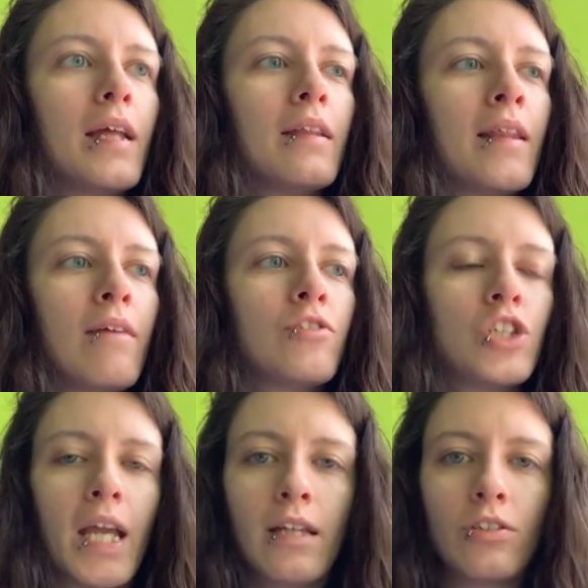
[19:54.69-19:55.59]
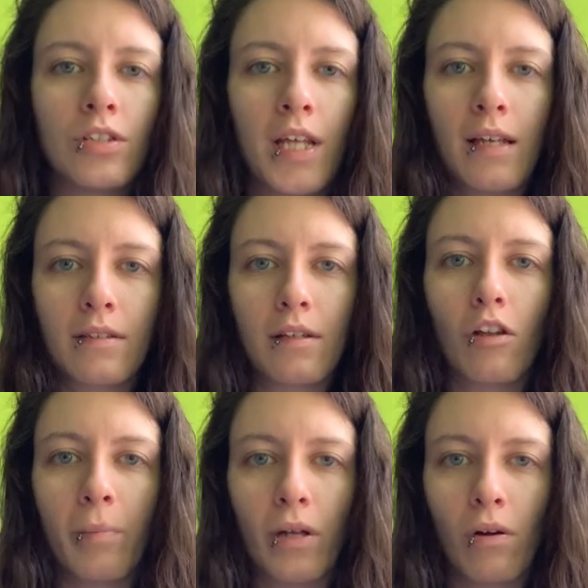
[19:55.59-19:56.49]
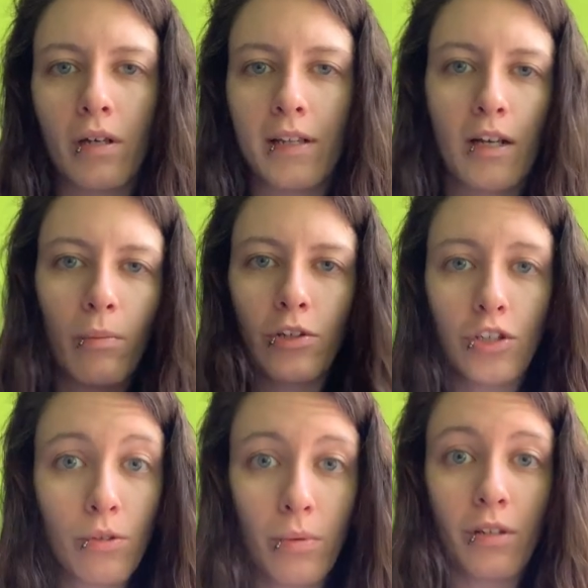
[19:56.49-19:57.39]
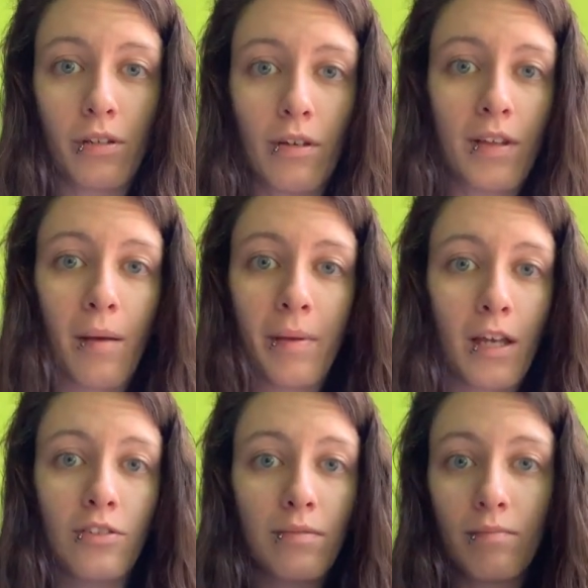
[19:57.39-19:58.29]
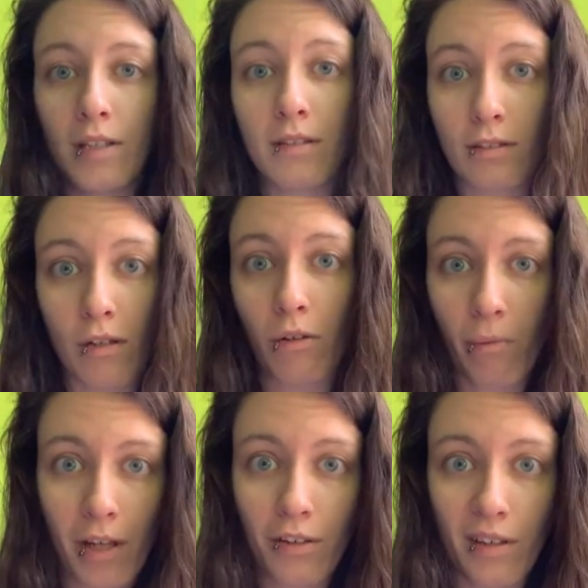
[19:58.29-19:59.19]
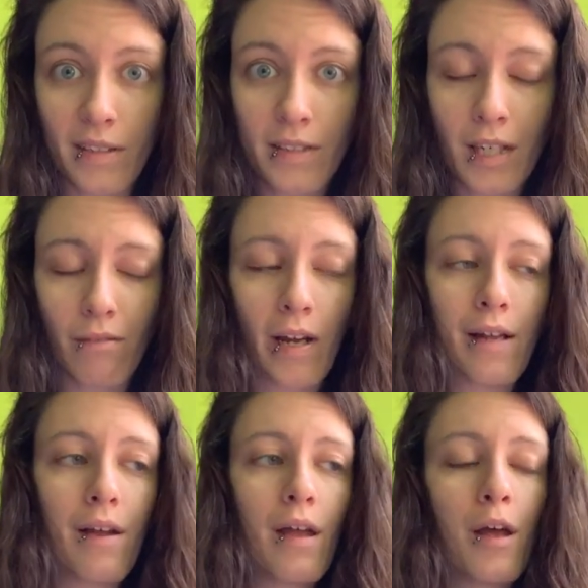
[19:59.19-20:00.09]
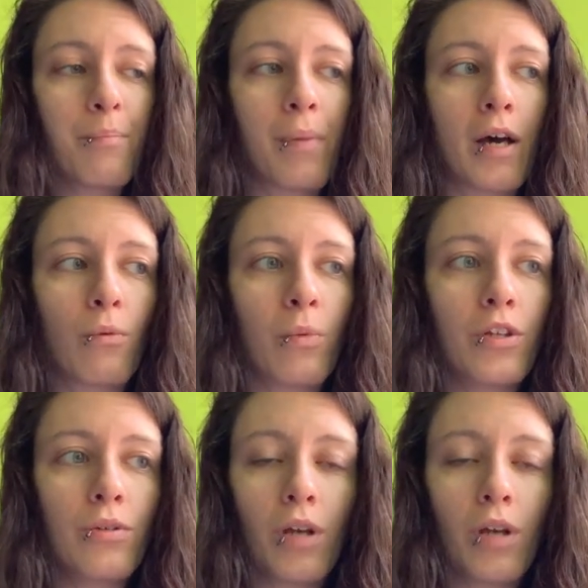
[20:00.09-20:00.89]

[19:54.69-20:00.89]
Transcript: they've changed things a little bit on there, which you wouldn't know that because this is the only way you're going to see it, right? But when you